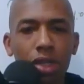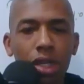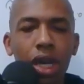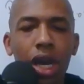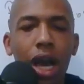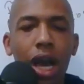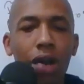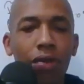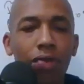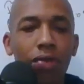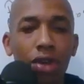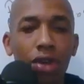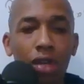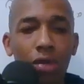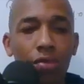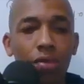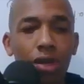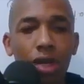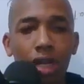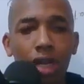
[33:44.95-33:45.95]
Yeah, I really
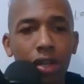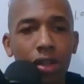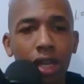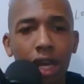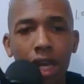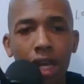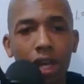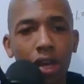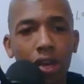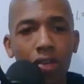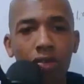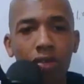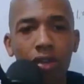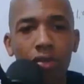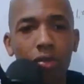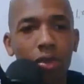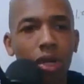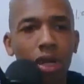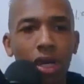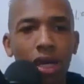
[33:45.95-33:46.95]
believe that Hillary
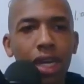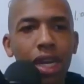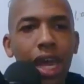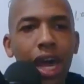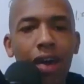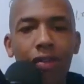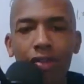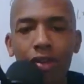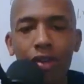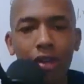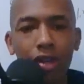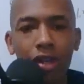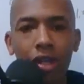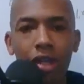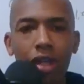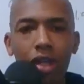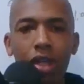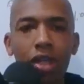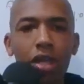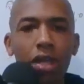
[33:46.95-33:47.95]
would have
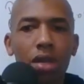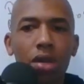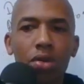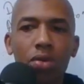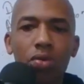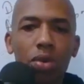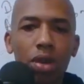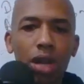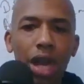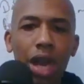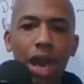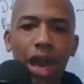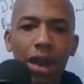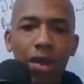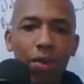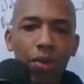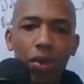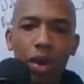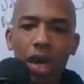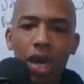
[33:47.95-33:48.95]
had
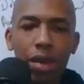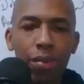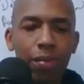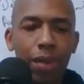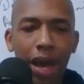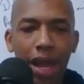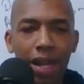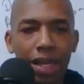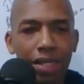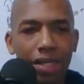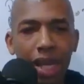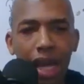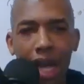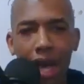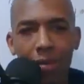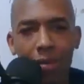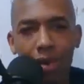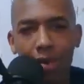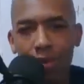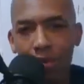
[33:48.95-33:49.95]
a way better
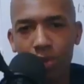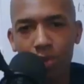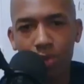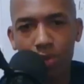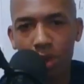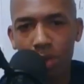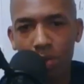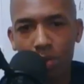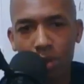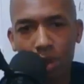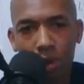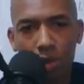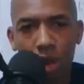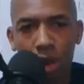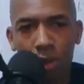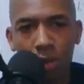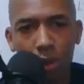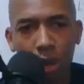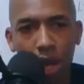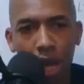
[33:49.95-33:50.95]
time than
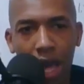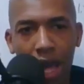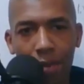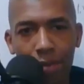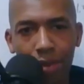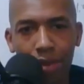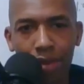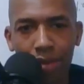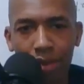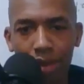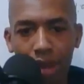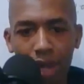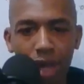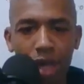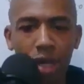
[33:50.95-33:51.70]
what happens.